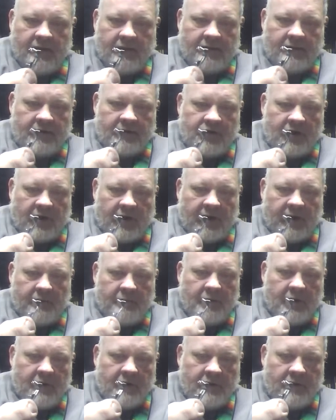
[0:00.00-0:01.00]
the
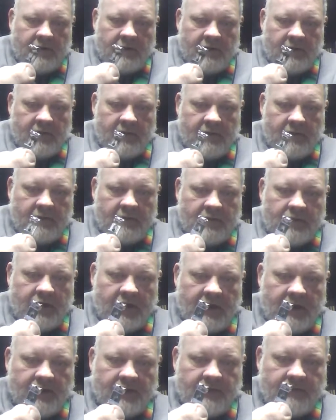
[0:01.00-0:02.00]
chime
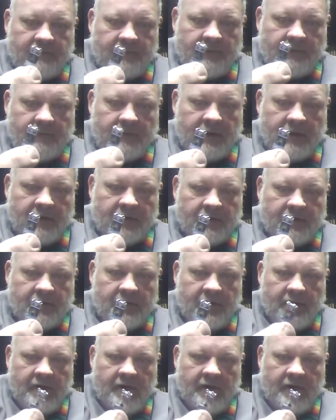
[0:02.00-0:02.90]
changing from these.